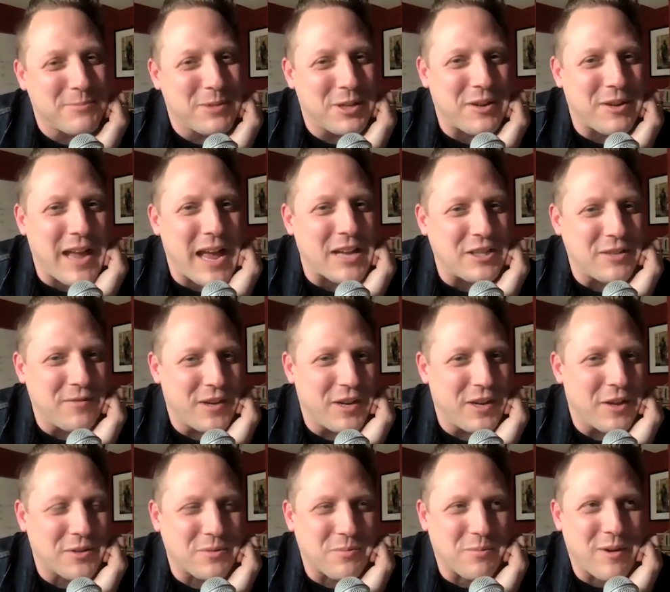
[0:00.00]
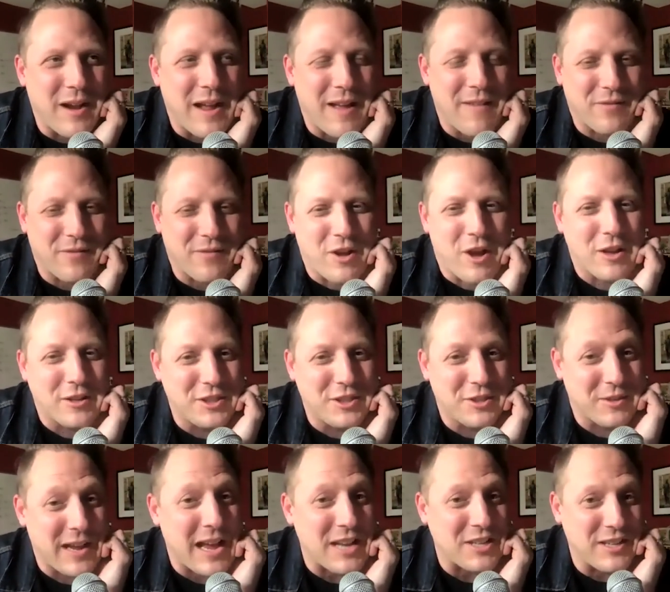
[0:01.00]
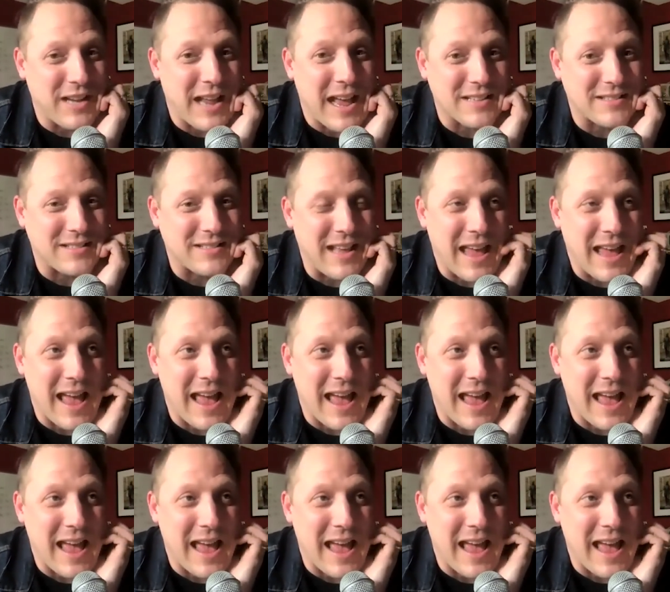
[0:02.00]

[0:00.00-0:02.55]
geocaching videos where I've gone geocaching as